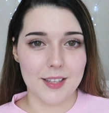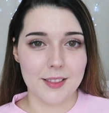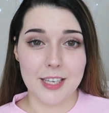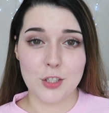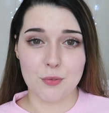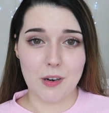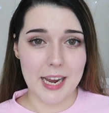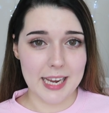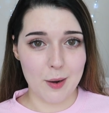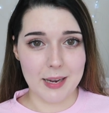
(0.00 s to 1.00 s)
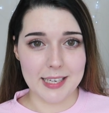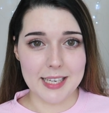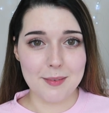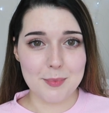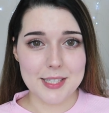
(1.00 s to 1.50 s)
they dry out my
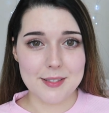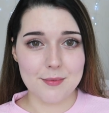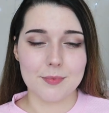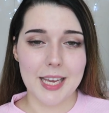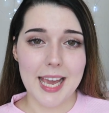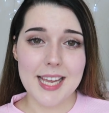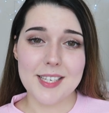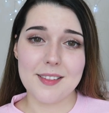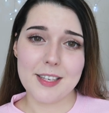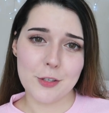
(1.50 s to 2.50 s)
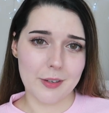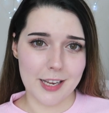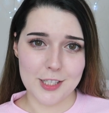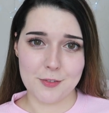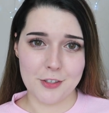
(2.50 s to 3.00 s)
lips, and they don't
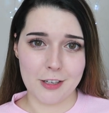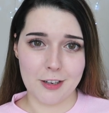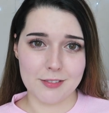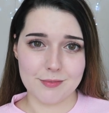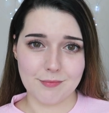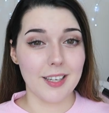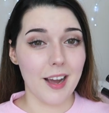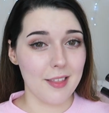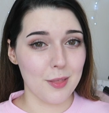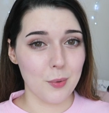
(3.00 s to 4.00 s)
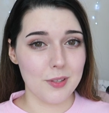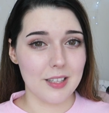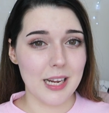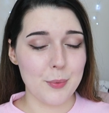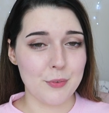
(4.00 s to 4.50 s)
last very long. I thought
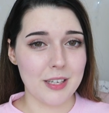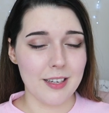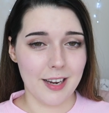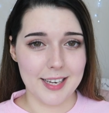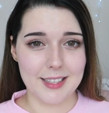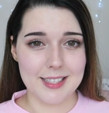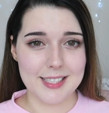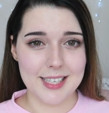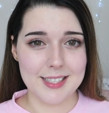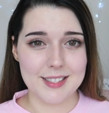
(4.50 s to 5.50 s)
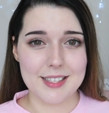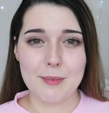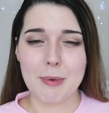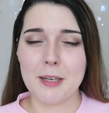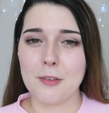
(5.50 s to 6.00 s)
that I would really like these tints,
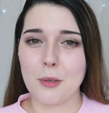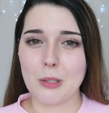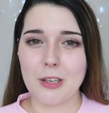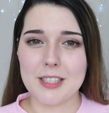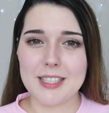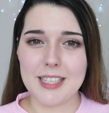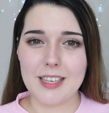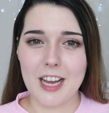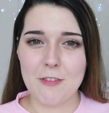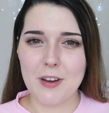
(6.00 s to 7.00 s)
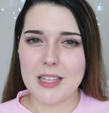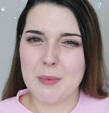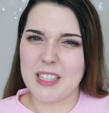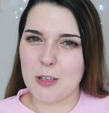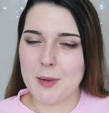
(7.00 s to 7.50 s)
but in all honesty, I find them
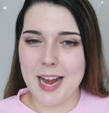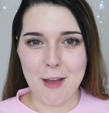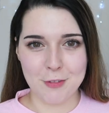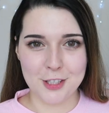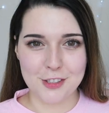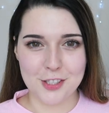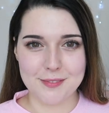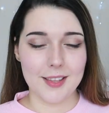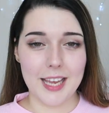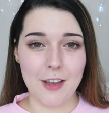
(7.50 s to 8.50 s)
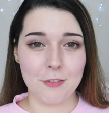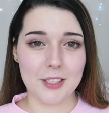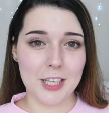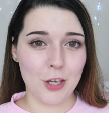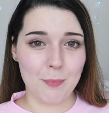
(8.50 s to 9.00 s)
a little bit average. They have
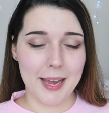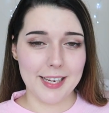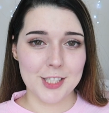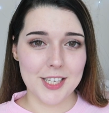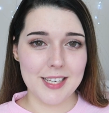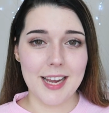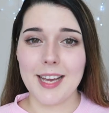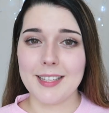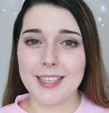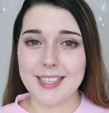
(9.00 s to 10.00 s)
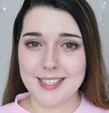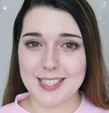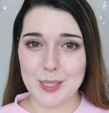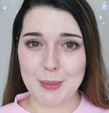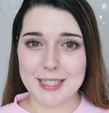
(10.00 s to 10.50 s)
really cute packaging, and they're
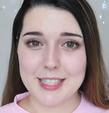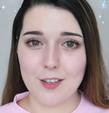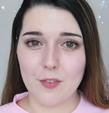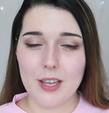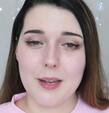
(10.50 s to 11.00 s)
inexpensive,